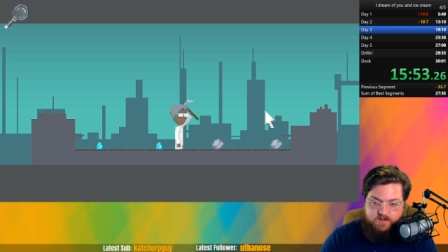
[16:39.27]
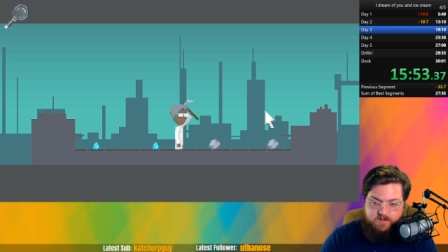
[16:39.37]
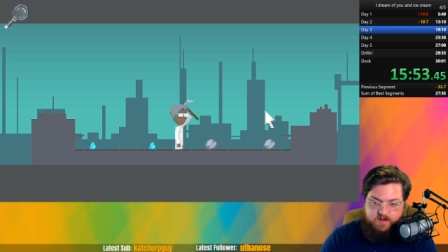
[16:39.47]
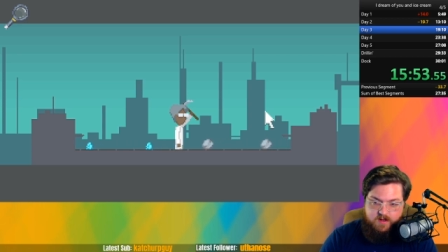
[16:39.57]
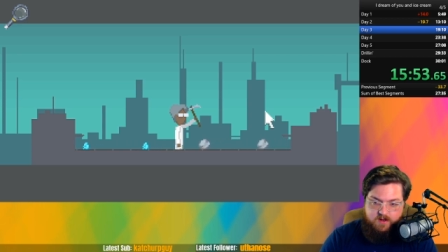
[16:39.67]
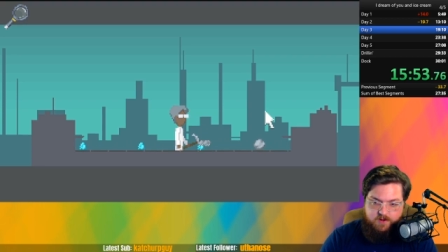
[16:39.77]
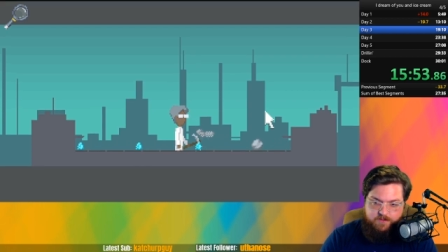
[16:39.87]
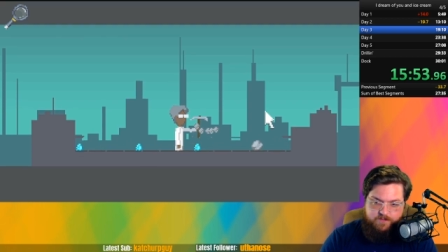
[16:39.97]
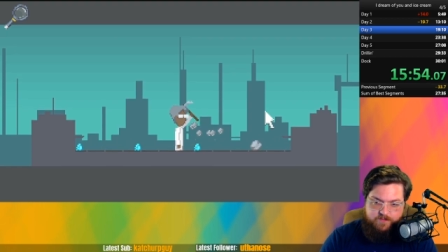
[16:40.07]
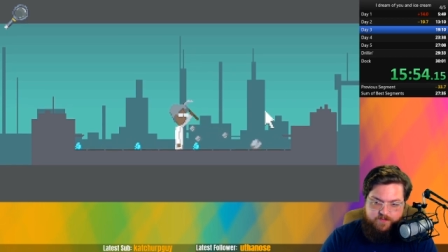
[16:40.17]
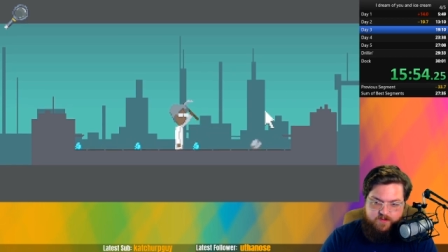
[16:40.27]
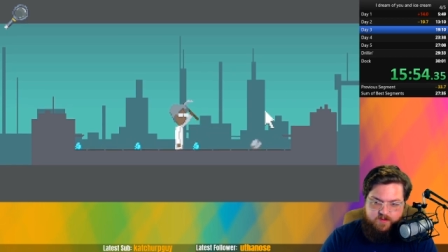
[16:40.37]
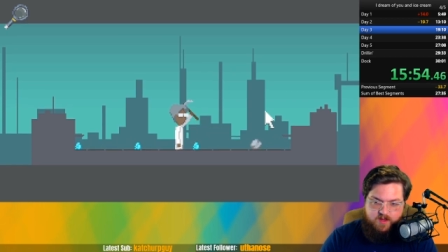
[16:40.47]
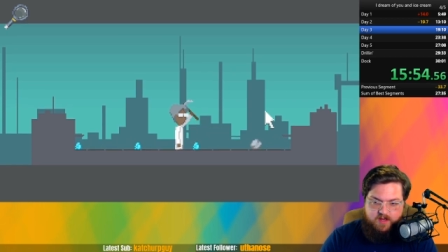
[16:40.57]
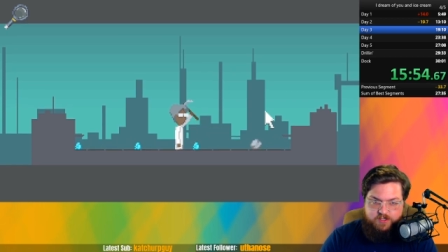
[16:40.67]
Now,
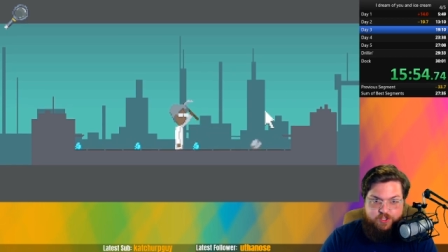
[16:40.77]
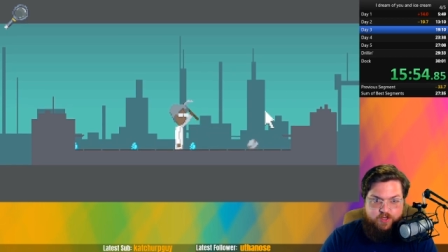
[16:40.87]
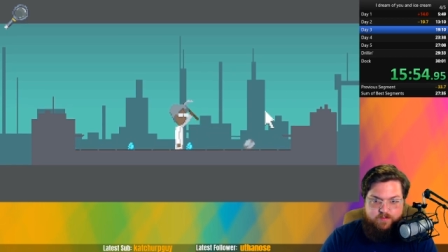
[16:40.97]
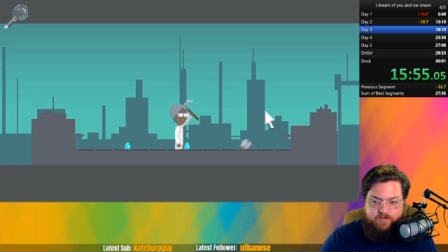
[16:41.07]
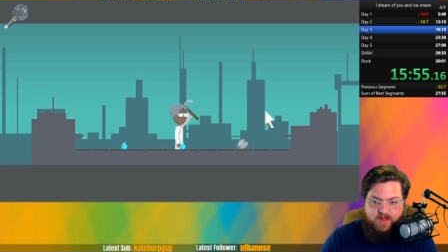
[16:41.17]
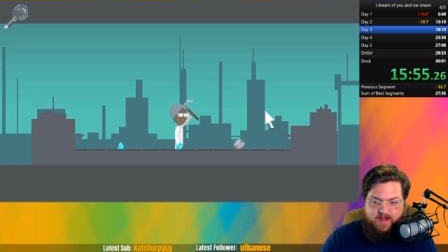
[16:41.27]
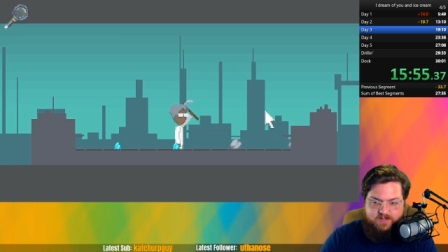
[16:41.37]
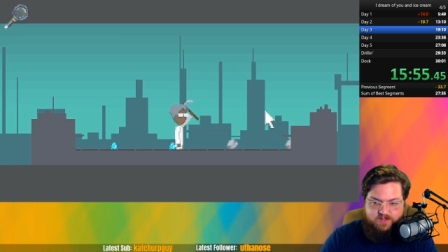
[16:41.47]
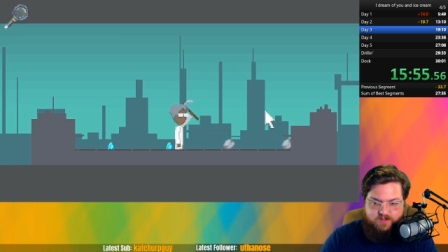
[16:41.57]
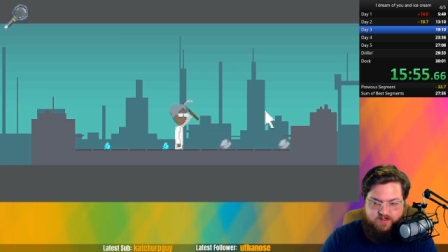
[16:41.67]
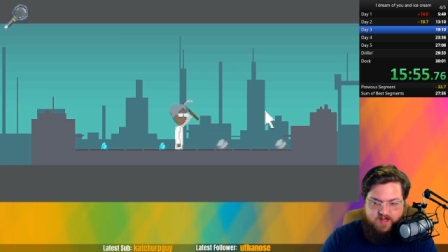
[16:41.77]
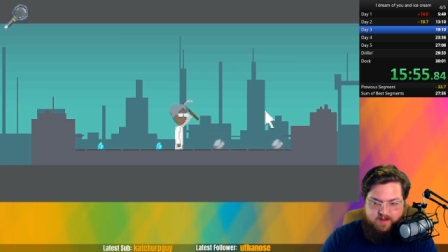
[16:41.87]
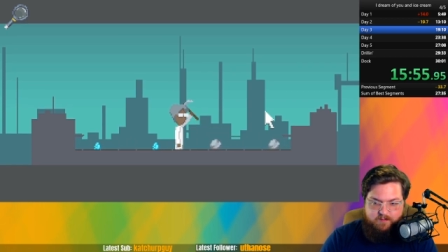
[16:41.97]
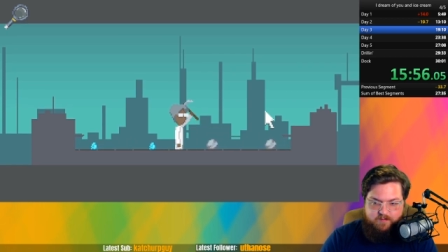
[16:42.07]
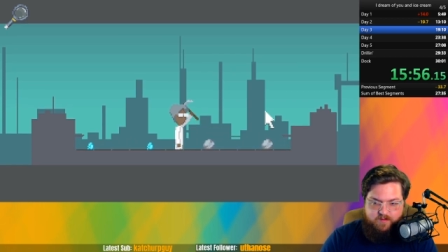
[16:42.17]
I should ask the
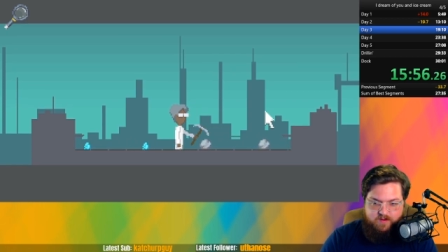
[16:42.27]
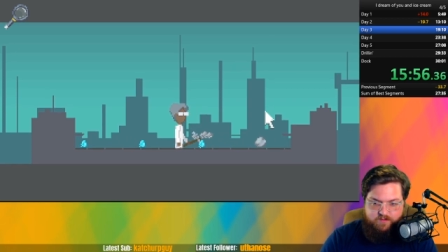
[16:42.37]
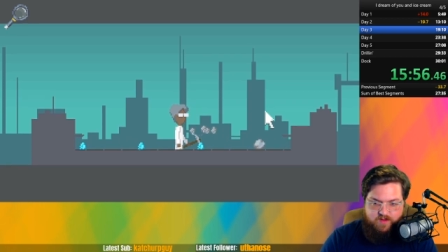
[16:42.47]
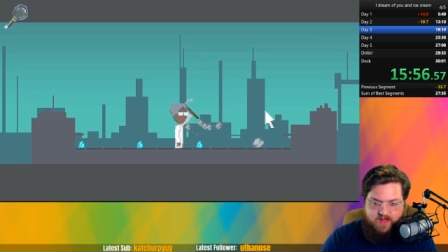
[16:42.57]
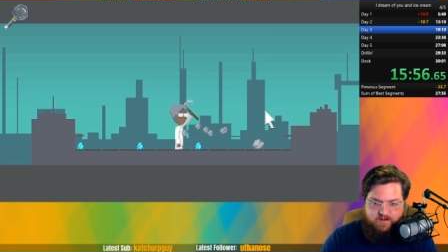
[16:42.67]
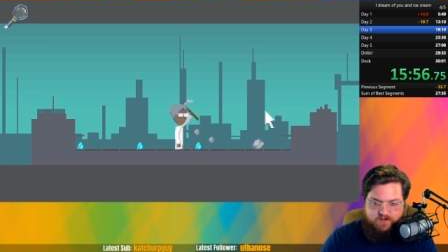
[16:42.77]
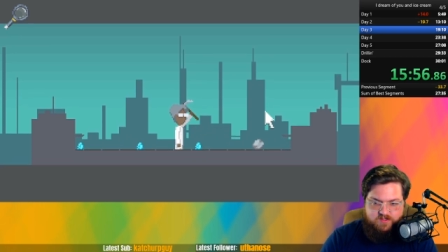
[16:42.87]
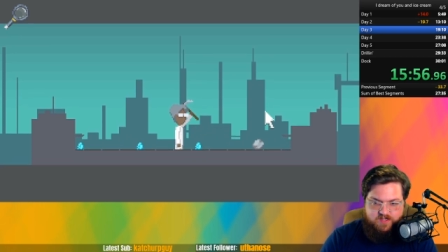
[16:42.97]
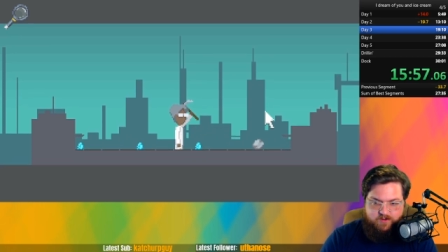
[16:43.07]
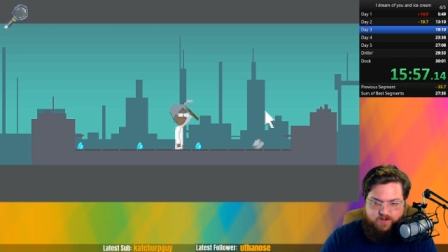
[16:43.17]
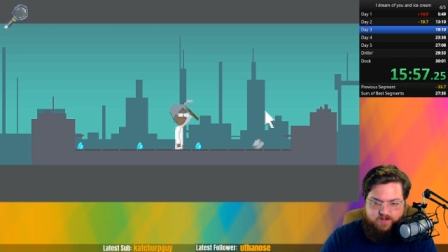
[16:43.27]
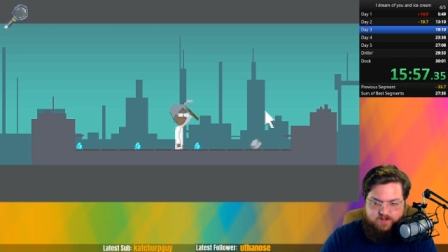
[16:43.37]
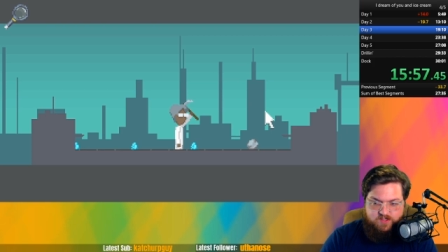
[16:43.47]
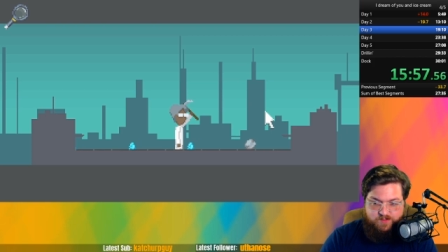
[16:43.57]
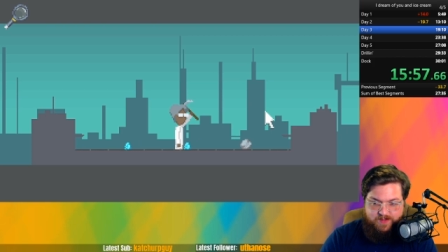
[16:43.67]
dev if they have a secret
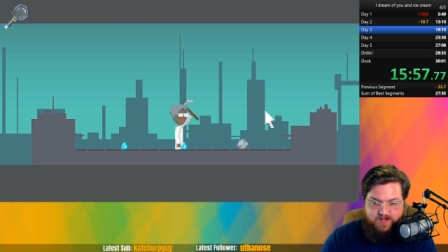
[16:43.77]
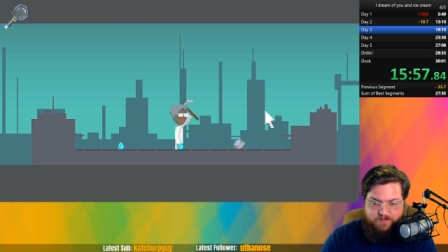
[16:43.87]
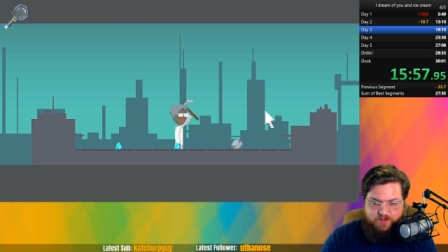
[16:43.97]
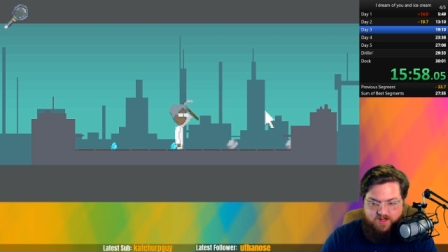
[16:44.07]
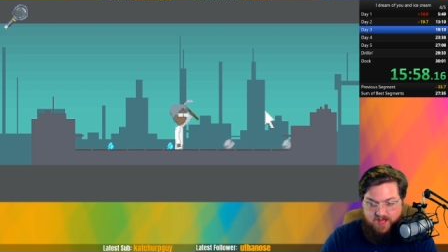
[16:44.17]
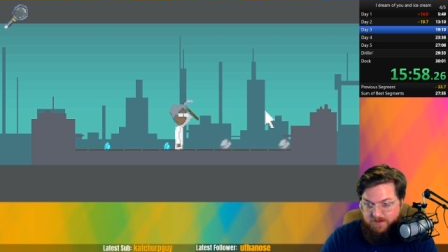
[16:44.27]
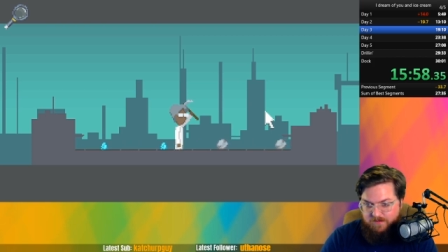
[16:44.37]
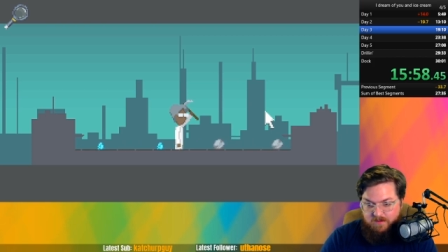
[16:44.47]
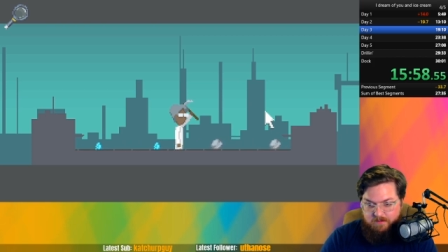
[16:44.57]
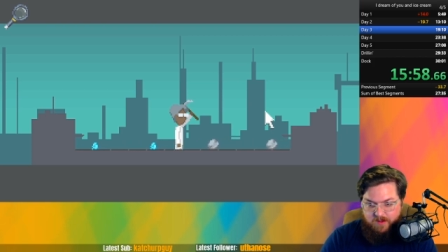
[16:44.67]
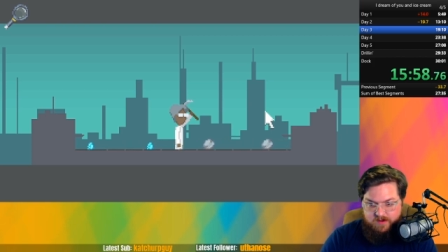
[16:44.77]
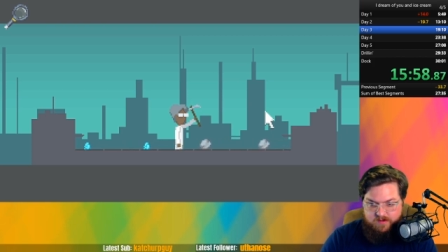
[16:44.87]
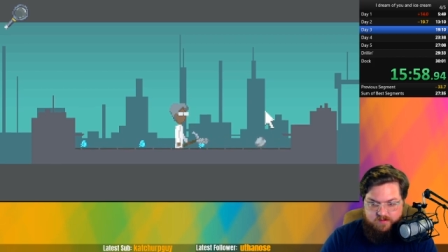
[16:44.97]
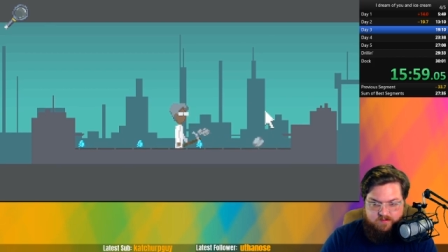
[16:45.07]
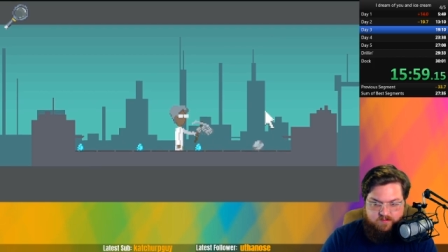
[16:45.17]
speed up the game
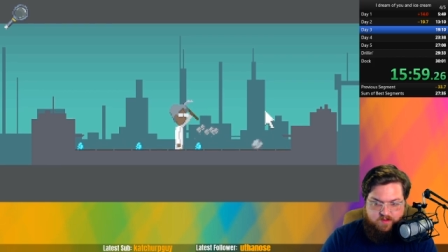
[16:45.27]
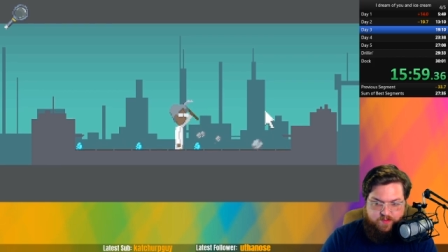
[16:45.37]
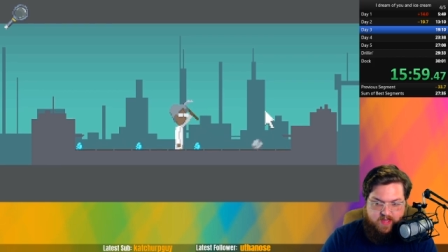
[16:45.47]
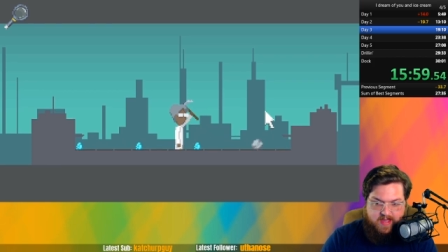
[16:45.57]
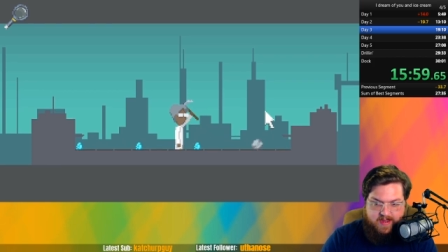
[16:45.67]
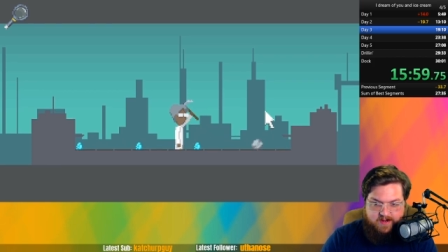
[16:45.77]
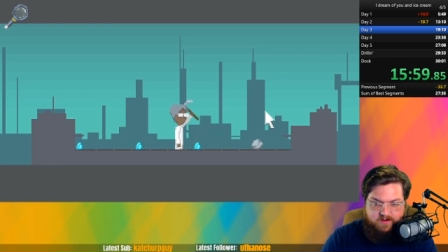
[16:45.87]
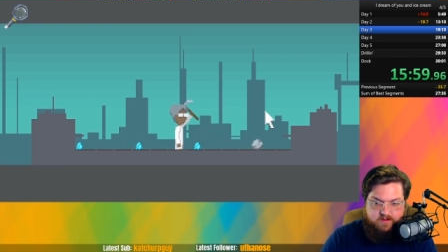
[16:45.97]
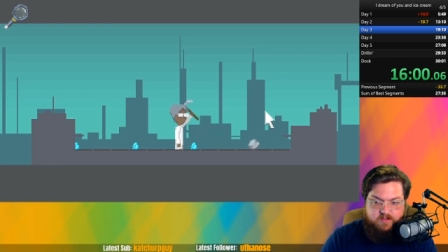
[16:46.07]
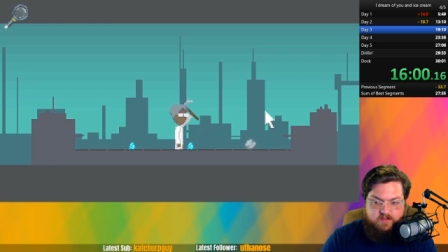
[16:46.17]
button that they added.